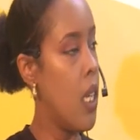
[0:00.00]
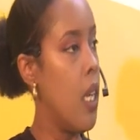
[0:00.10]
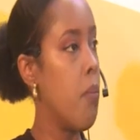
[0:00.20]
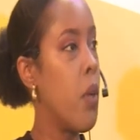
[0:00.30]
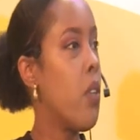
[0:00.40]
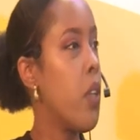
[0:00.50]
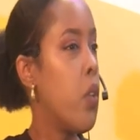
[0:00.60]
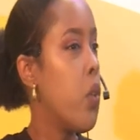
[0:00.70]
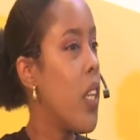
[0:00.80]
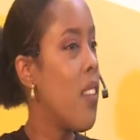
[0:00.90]
because I was
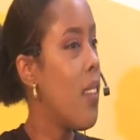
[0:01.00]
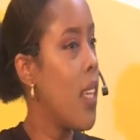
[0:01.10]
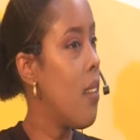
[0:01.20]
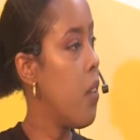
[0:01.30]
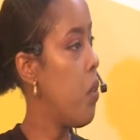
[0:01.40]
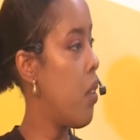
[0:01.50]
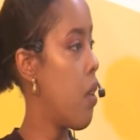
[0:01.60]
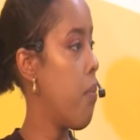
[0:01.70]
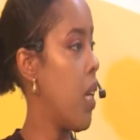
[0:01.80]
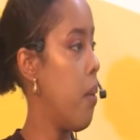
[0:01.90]
so excited to start
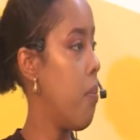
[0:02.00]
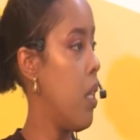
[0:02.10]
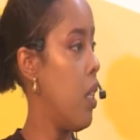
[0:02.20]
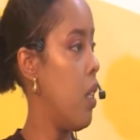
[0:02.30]
my company.